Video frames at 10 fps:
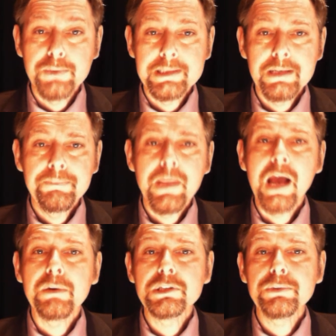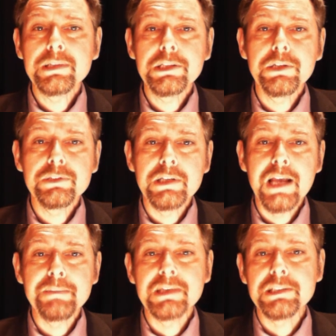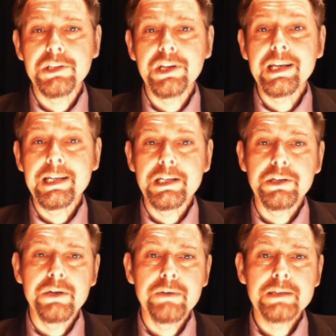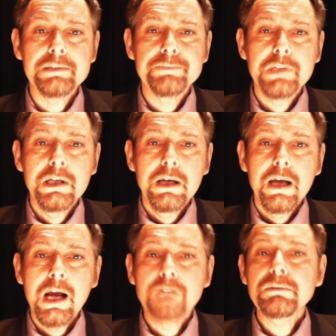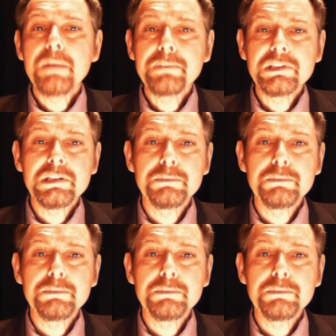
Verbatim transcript: Twitter. Our Twitter username is the E Unit. And remember to